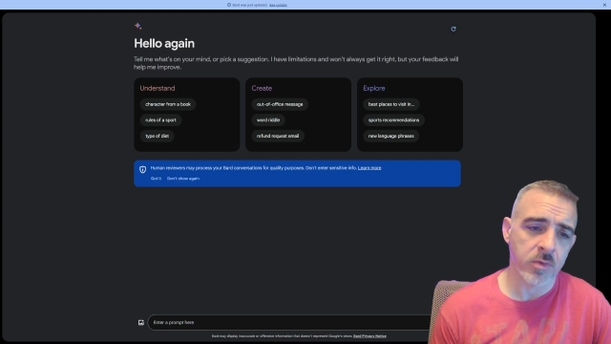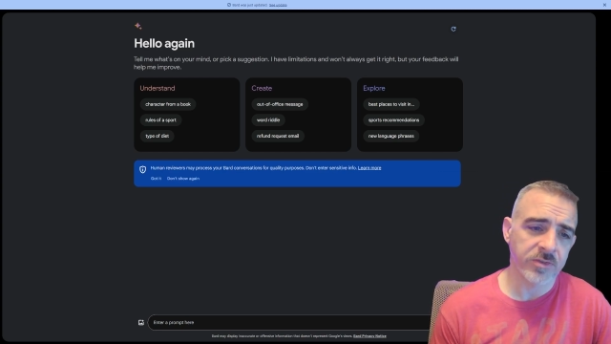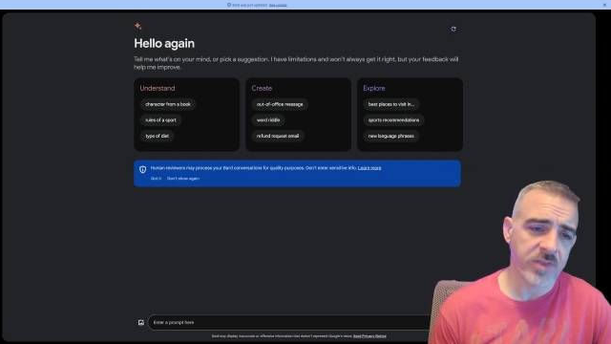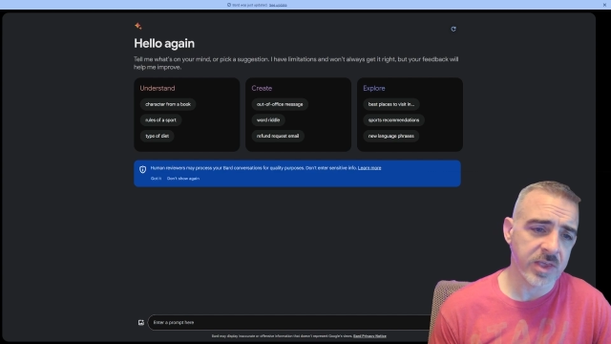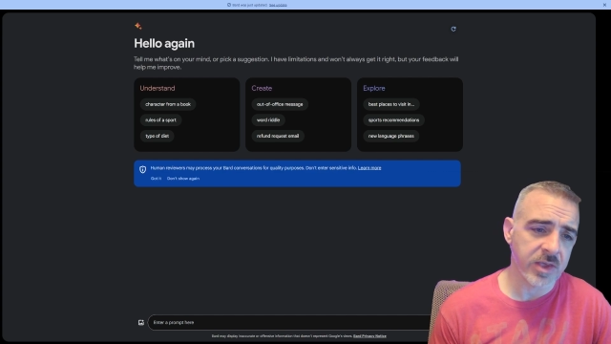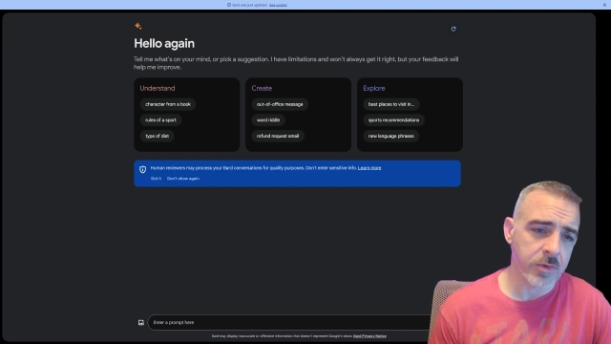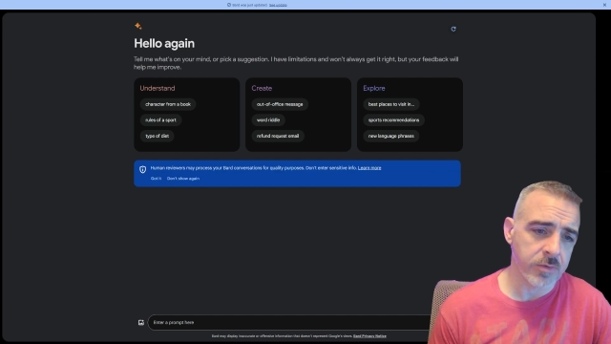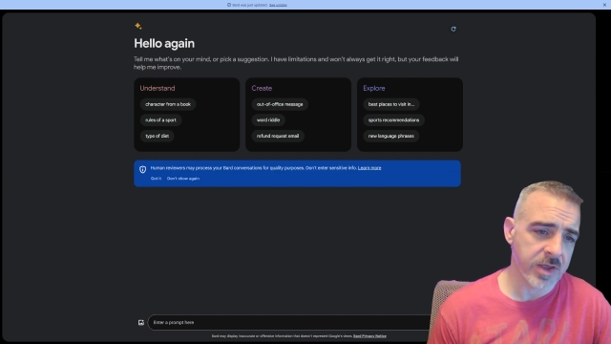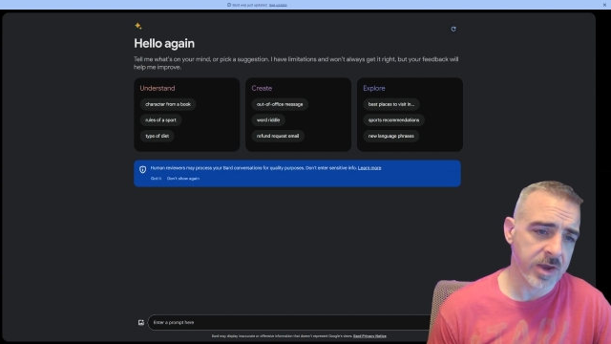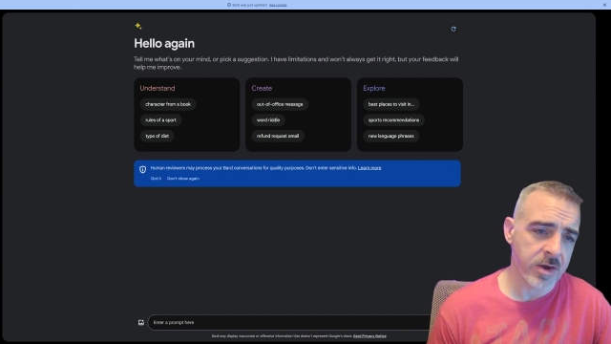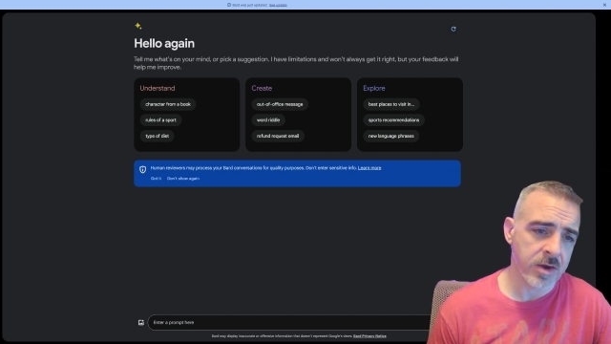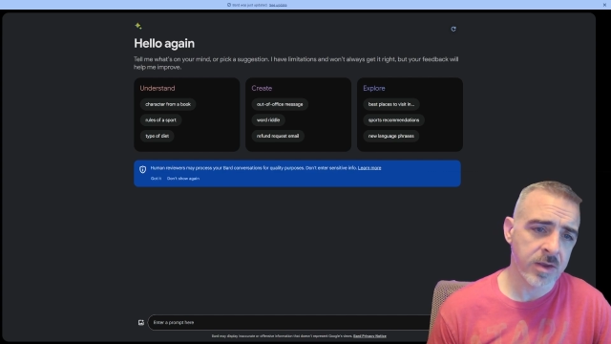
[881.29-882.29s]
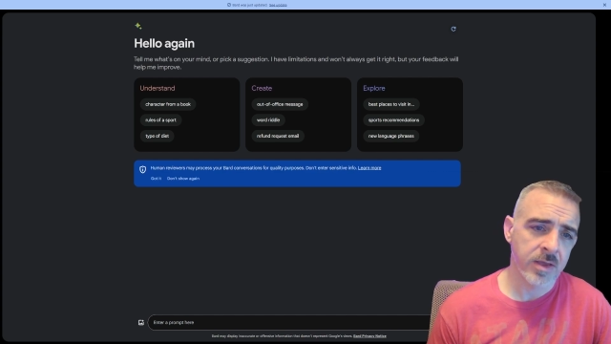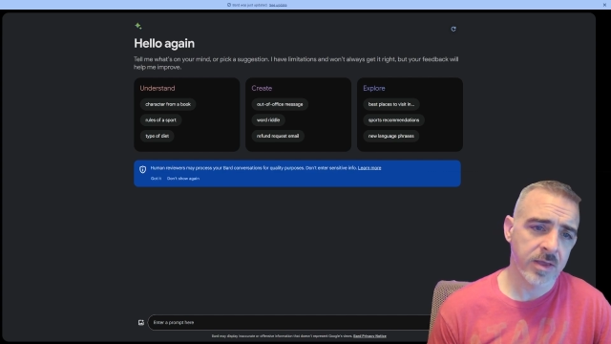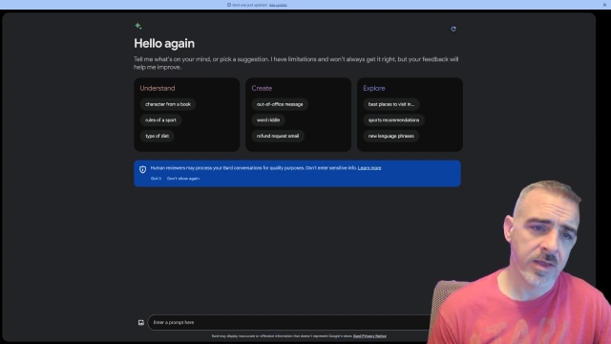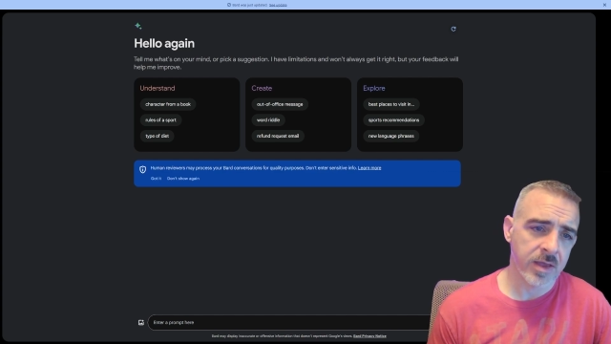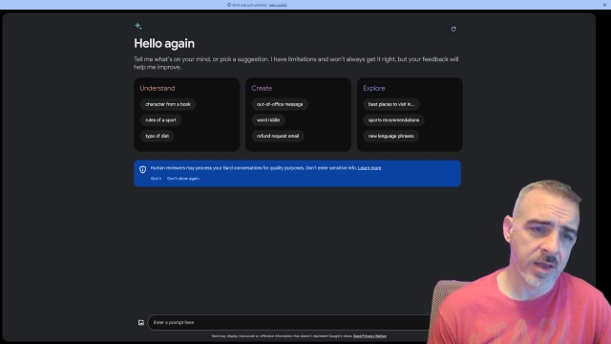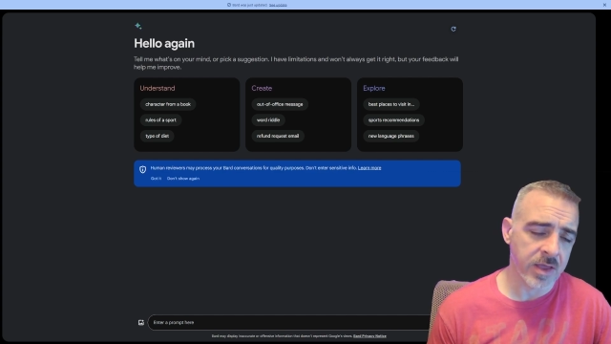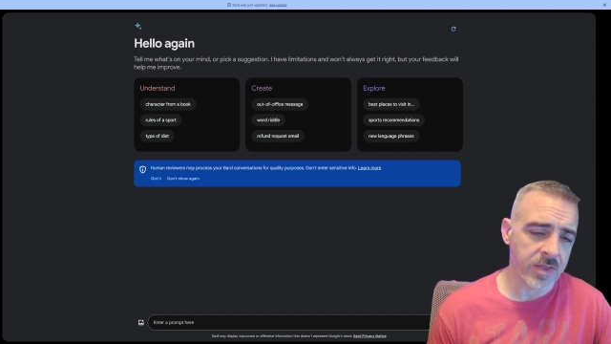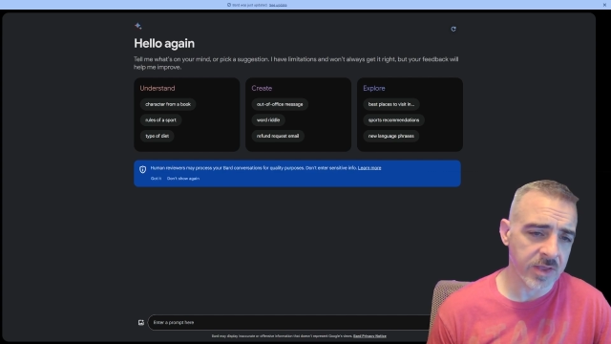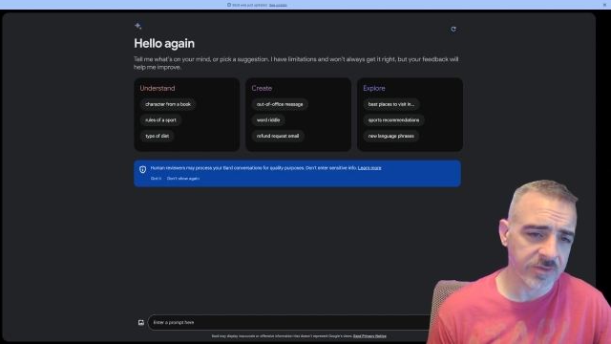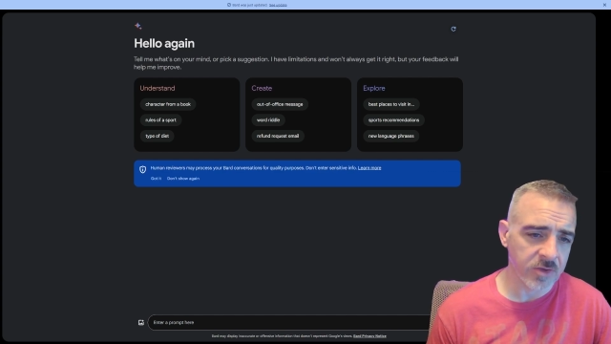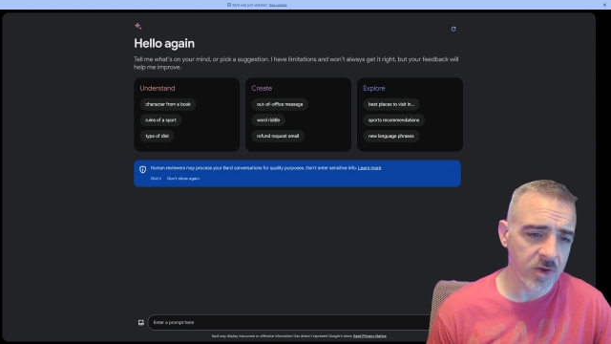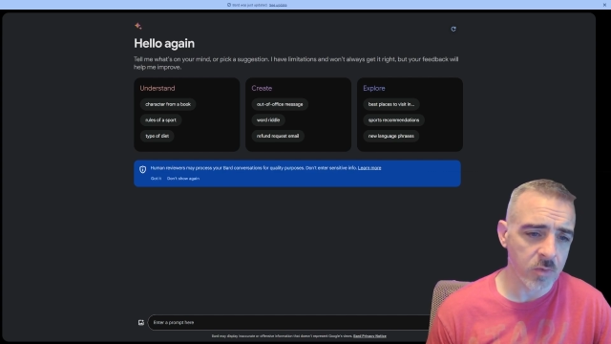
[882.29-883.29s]
Once they go there and
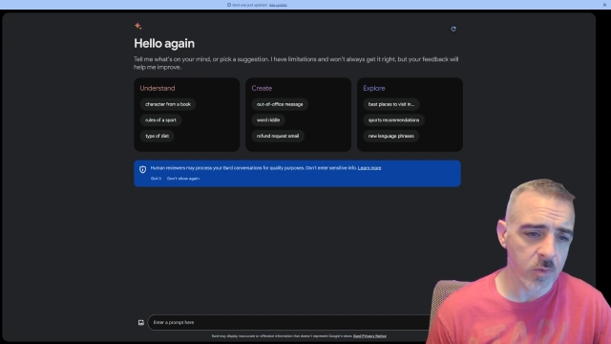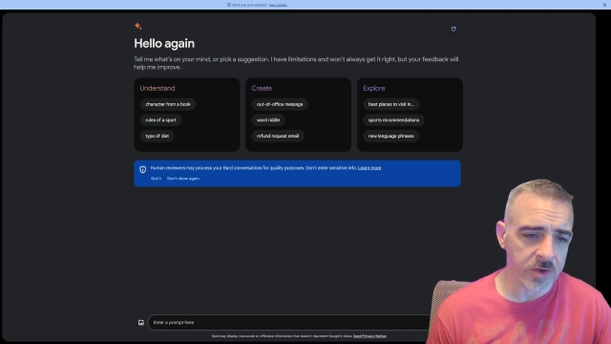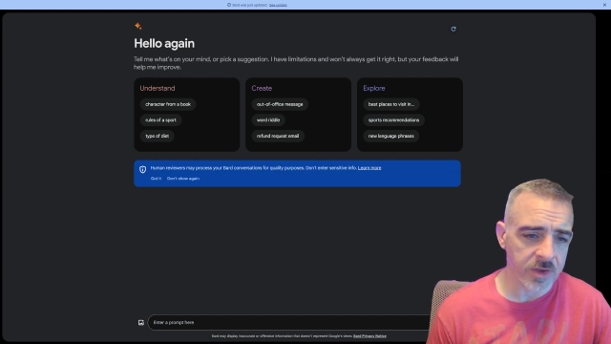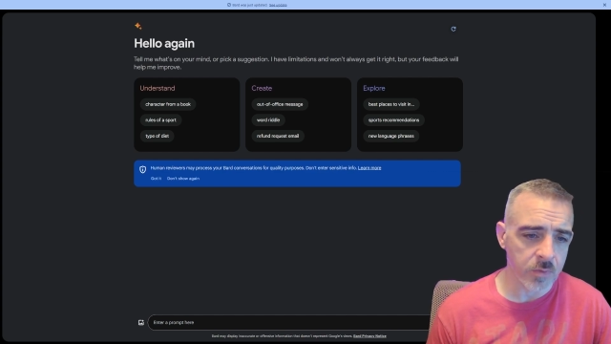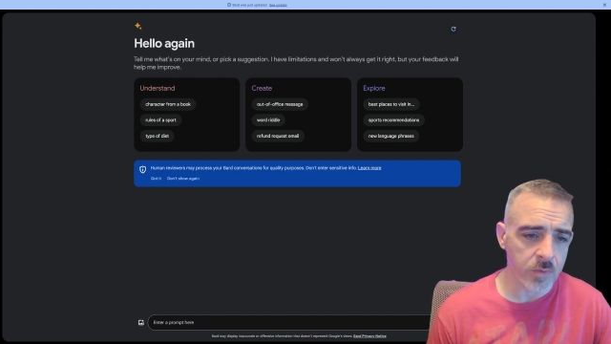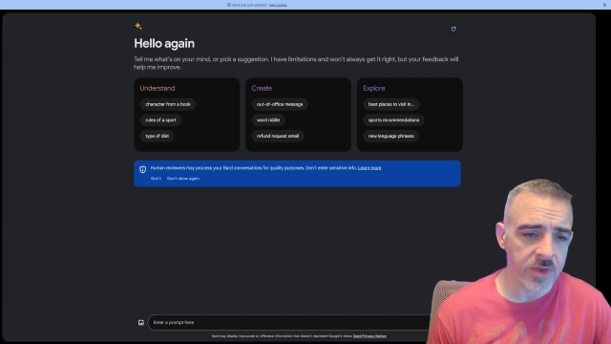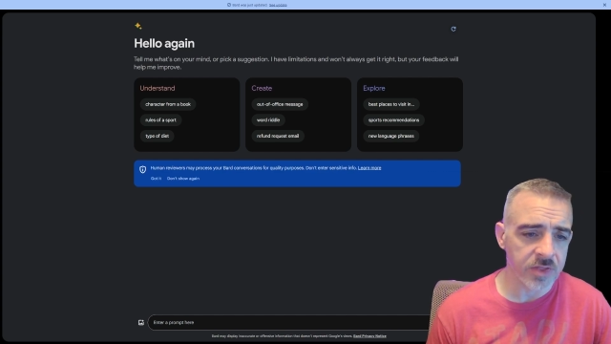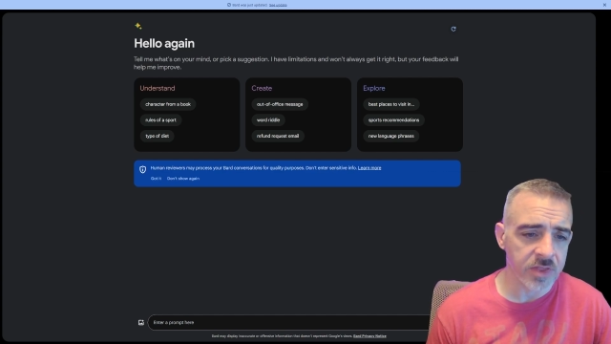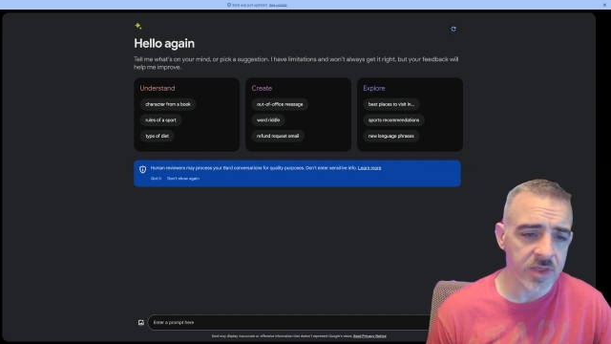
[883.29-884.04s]
they start working with